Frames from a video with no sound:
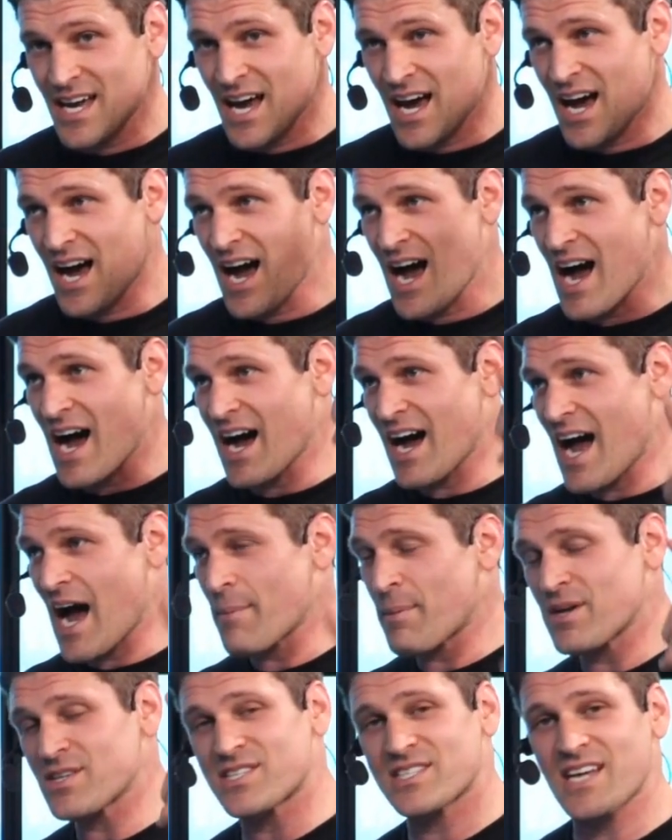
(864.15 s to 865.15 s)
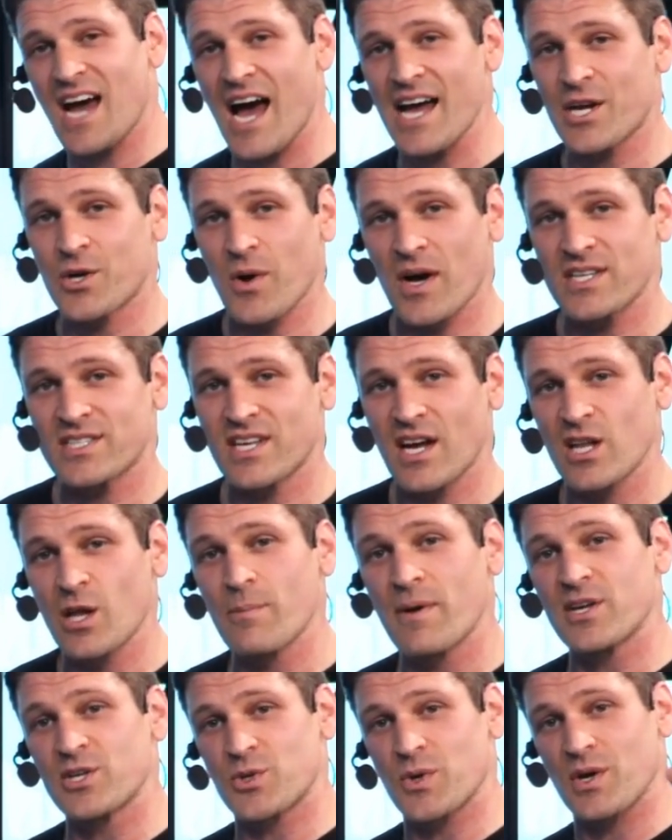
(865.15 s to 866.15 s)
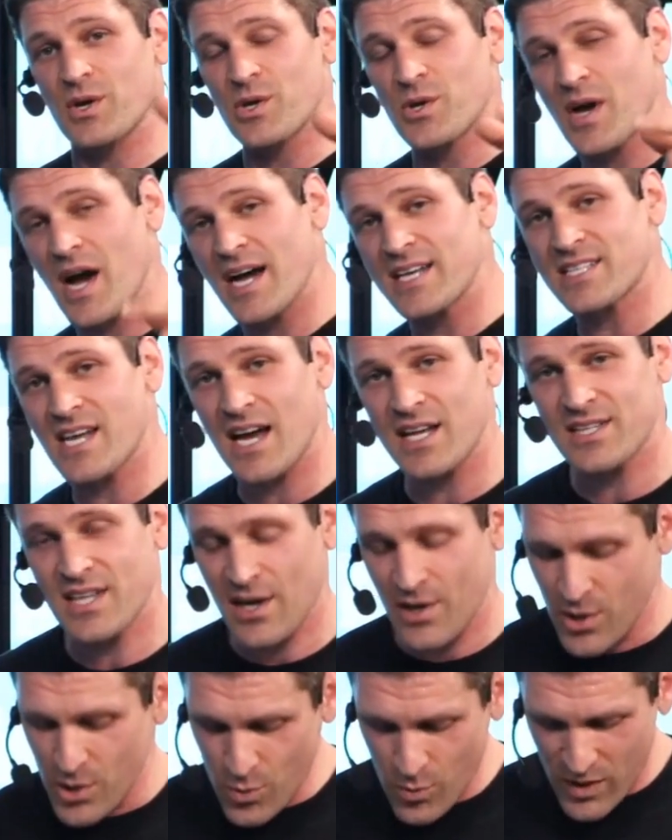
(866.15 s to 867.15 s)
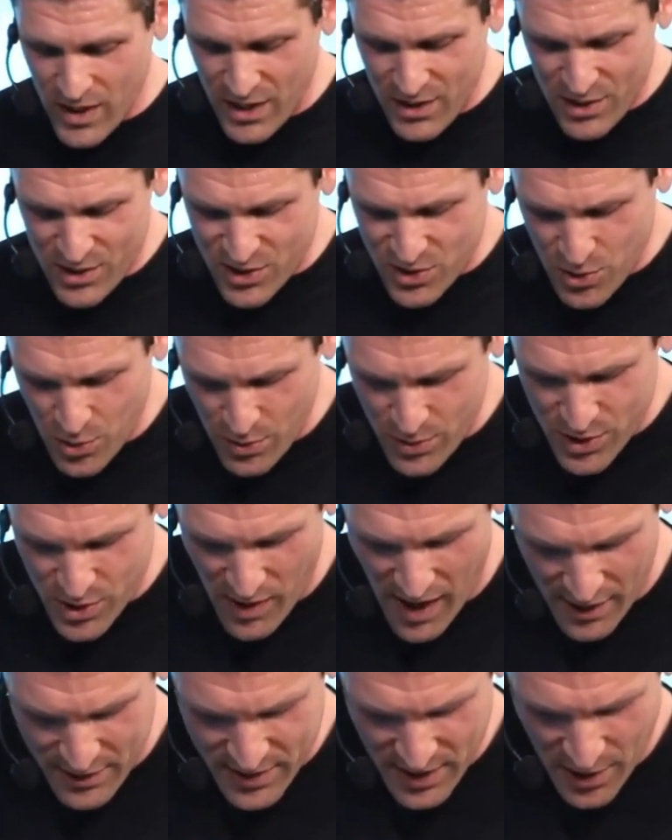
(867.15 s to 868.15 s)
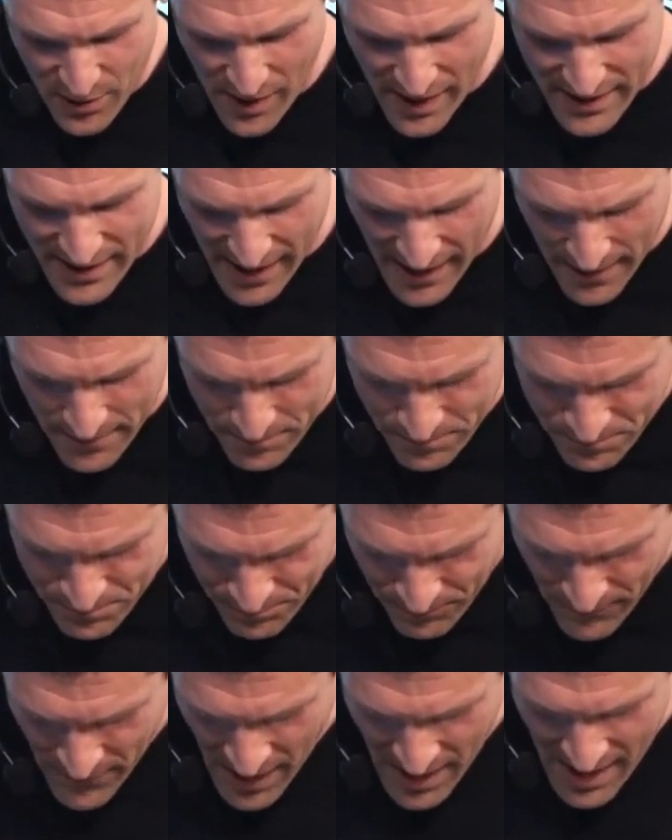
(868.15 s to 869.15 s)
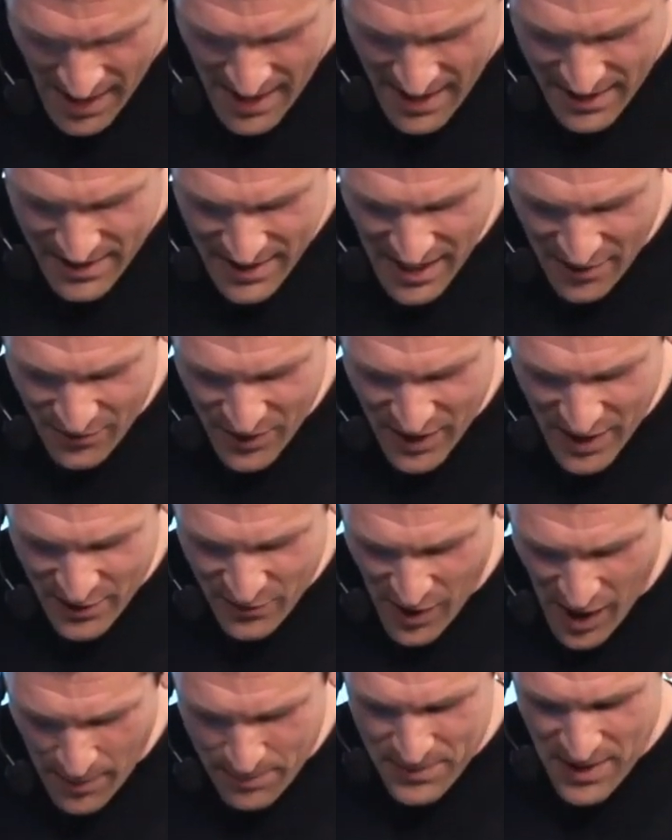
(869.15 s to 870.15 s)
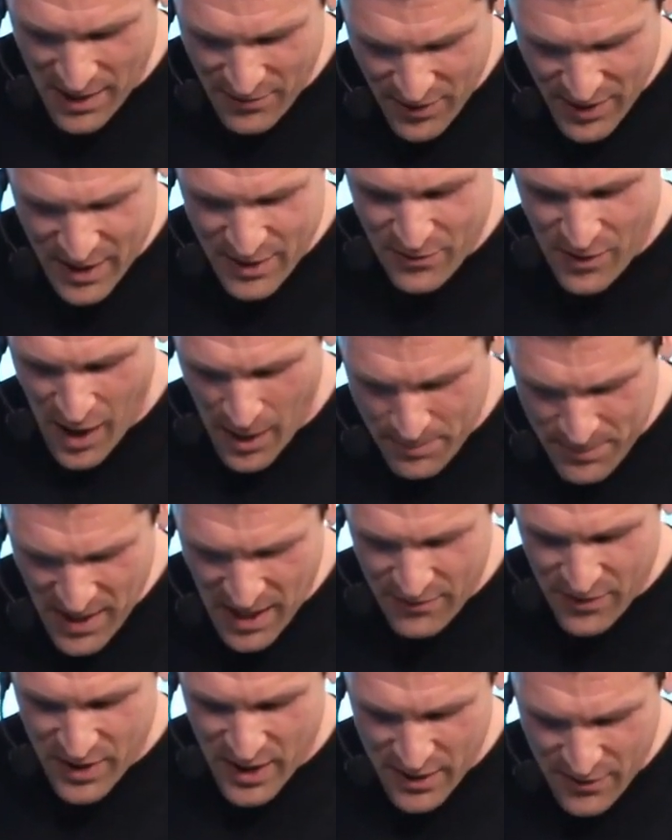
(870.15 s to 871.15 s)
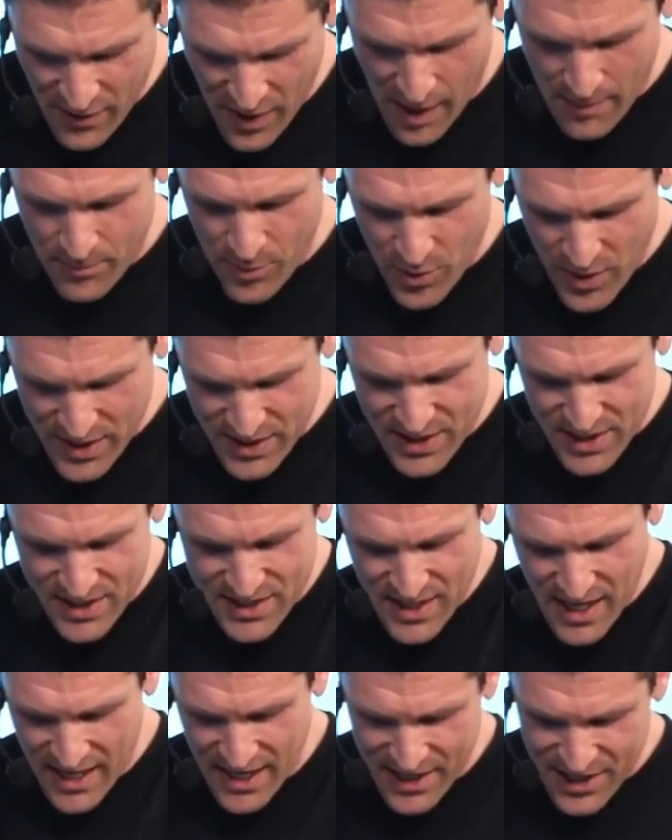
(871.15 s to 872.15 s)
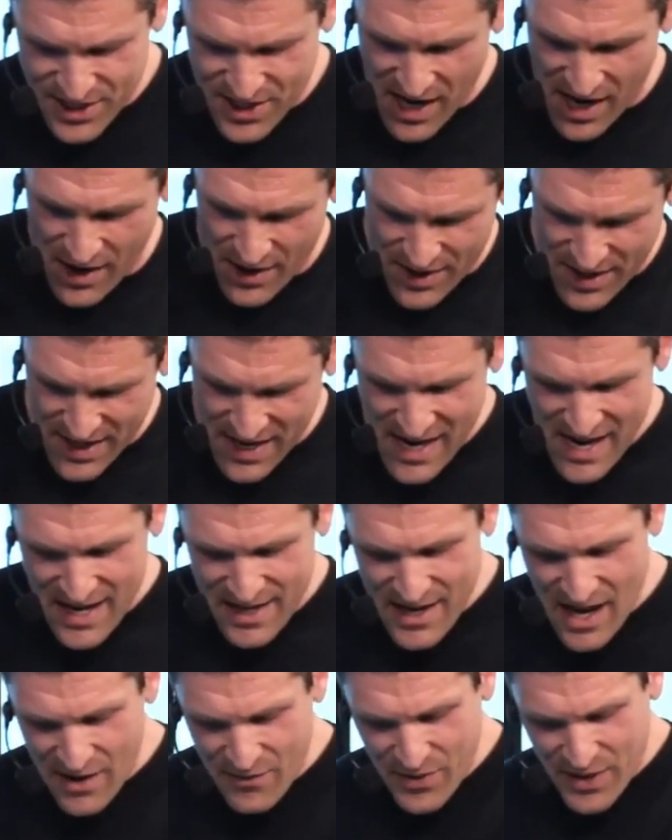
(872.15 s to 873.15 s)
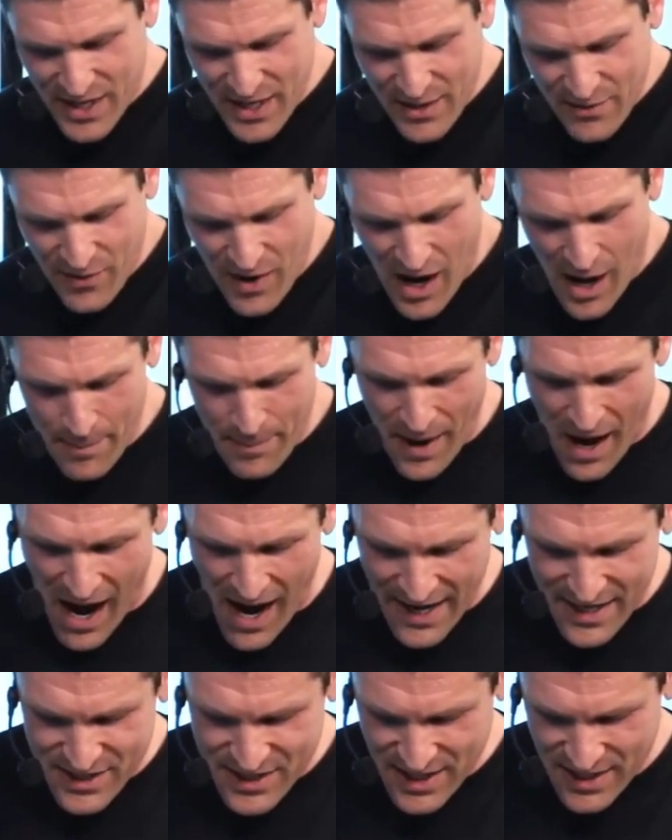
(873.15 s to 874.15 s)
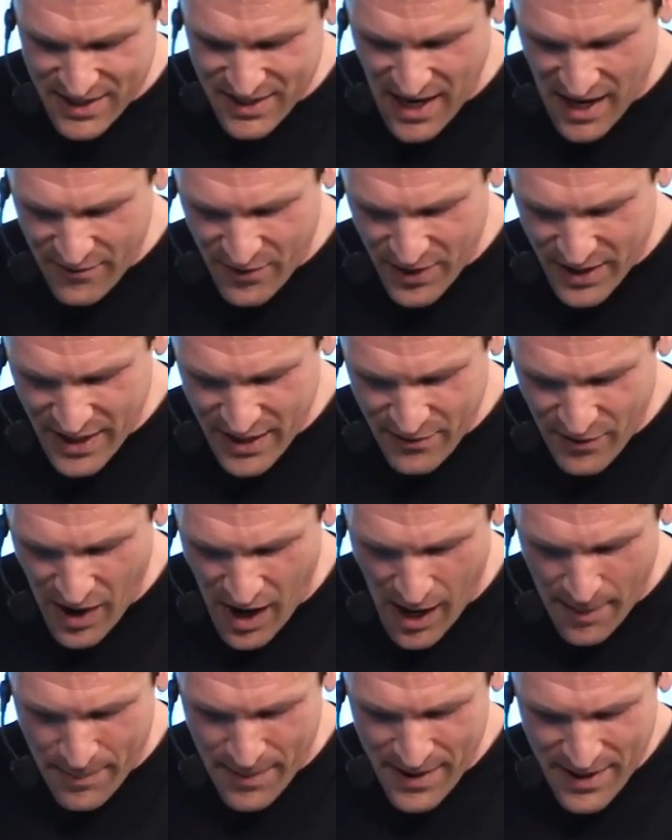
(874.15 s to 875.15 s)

How about Skycrest Elementary? Are you guys out there? What other schools are out there right now? Never give up, never give up, never give up. Marissa said it. Charity, never give up. Isaac, never give up.